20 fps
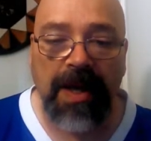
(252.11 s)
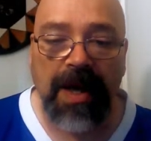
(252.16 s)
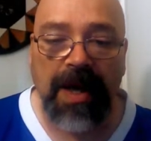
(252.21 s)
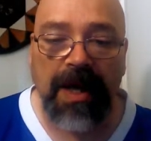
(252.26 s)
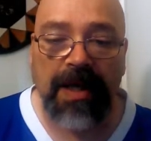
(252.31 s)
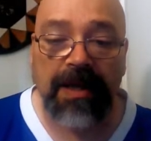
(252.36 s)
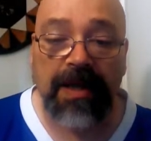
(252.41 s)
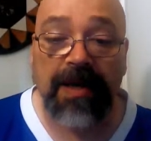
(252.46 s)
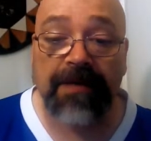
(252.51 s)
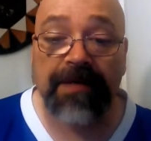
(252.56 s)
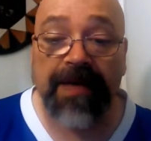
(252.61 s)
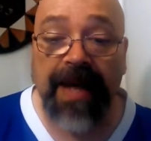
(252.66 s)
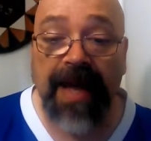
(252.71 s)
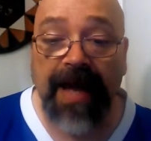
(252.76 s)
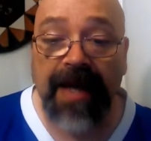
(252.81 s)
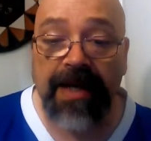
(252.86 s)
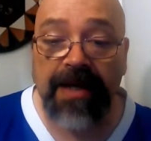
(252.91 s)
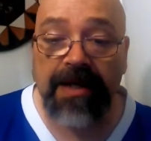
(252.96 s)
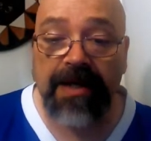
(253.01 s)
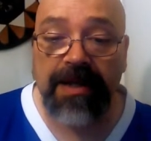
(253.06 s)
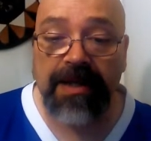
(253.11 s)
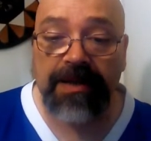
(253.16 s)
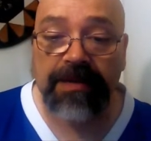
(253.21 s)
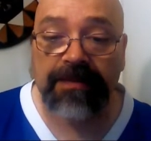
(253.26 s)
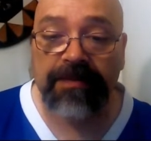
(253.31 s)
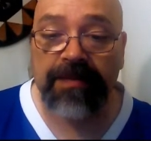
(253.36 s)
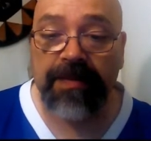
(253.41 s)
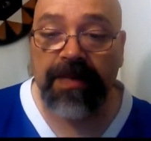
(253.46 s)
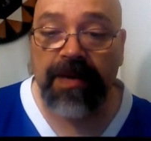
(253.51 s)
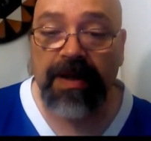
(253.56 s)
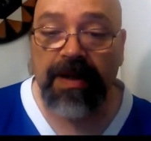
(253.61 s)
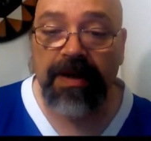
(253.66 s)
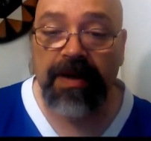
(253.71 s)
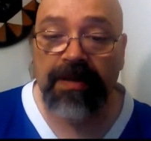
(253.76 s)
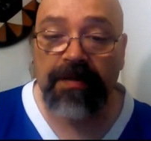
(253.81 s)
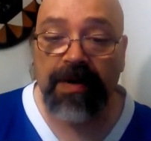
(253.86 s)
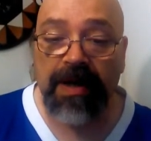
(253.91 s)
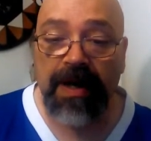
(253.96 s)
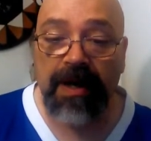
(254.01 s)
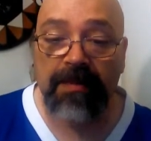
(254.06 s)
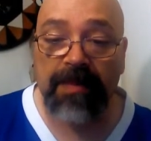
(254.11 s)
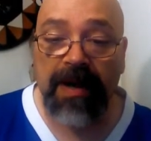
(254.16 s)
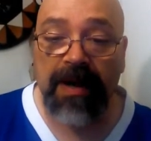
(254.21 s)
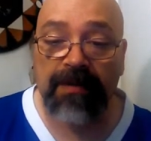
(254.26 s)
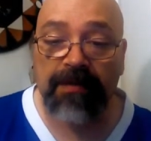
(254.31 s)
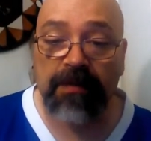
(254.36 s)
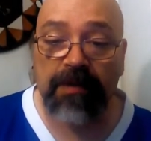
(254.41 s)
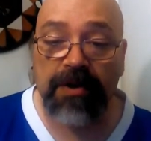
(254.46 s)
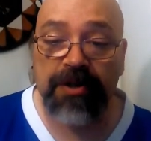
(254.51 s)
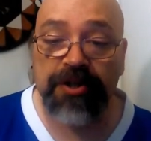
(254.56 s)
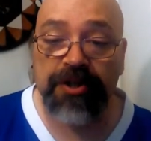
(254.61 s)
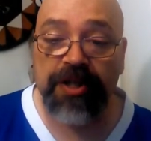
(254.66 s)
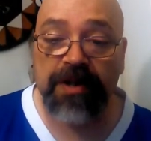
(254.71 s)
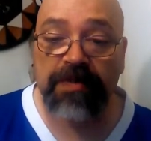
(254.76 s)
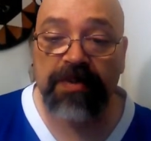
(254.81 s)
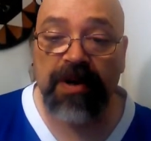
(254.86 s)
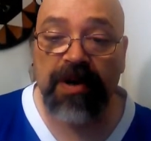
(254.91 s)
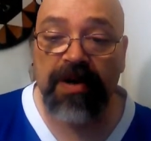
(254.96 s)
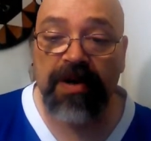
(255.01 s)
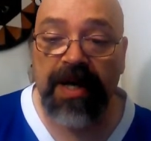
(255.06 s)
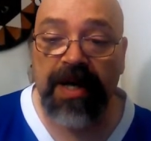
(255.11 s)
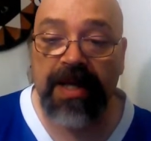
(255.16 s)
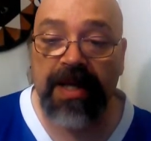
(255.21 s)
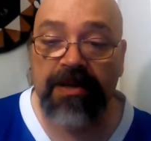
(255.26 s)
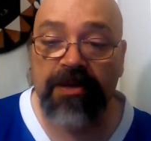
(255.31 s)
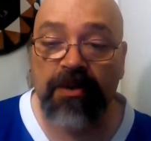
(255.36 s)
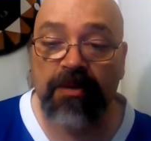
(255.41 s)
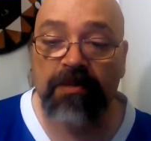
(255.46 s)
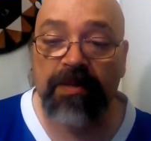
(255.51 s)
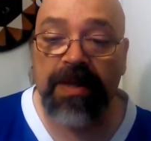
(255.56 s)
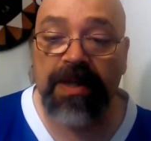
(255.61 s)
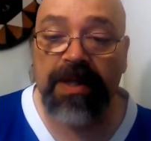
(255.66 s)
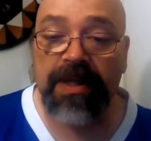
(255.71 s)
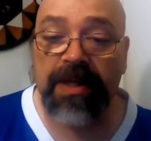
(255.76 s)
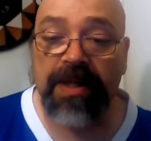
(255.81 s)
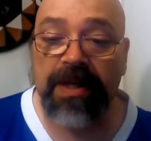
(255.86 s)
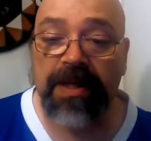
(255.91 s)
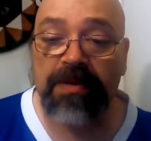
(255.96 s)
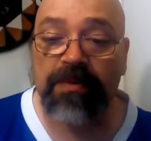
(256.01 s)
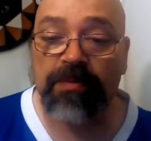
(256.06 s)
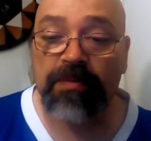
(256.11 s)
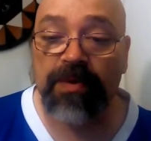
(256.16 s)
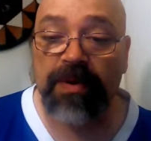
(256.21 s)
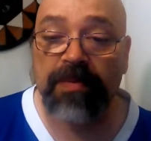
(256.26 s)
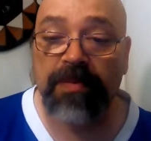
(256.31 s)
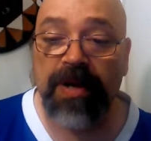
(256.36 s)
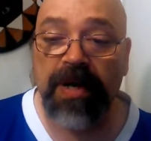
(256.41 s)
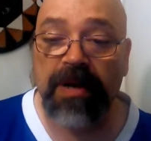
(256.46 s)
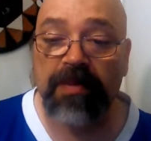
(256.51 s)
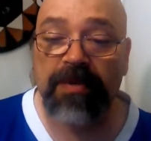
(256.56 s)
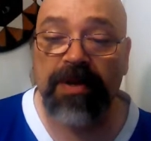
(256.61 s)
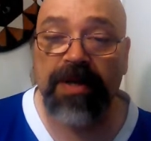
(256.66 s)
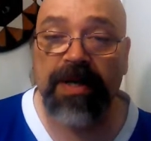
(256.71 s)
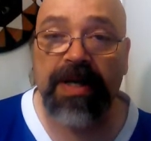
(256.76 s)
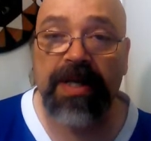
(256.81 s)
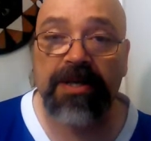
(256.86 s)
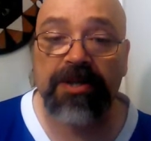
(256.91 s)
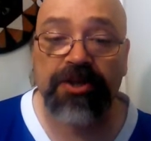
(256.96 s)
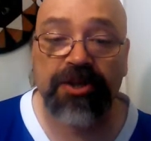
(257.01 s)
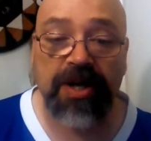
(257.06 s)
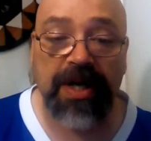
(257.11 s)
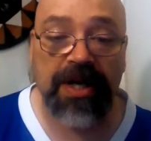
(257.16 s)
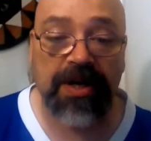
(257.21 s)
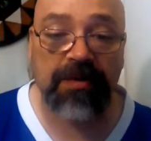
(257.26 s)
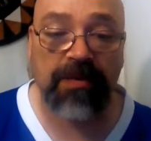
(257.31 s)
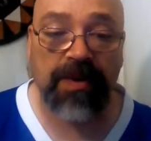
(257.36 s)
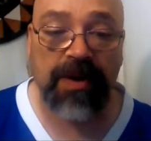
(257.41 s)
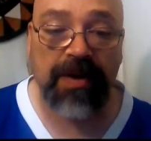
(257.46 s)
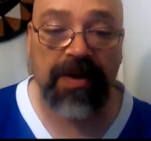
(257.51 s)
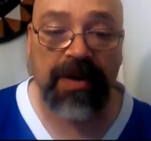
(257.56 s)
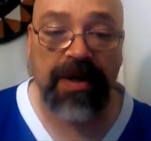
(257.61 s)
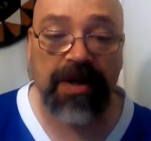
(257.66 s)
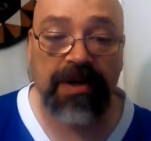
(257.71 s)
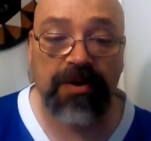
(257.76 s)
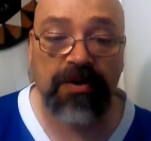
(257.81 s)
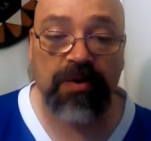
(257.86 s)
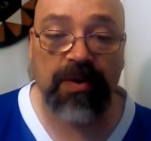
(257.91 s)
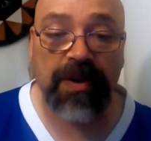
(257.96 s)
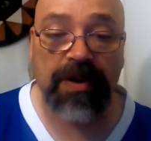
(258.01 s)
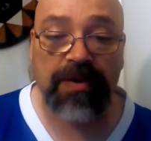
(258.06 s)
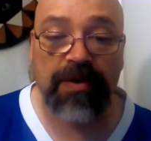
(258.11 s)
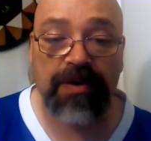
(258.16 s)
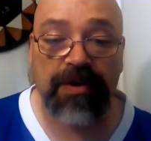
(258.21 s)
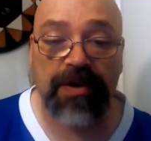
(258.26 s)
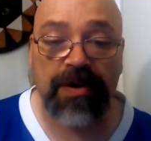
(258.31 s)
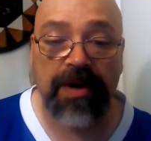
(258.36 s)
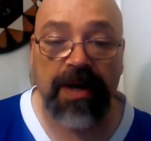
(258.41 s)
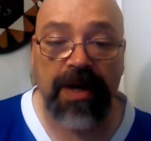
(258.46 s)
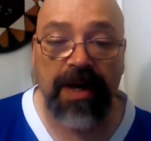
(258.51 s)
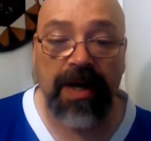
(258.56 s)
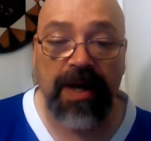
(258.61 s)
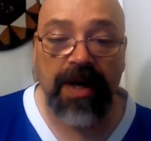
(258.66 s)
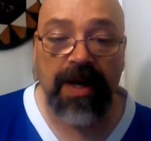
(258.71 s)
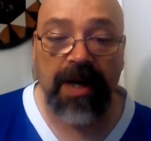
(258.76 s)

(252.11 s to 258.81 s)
Left Canada, bound for a shipyard in Dominican Republic in January 23rd.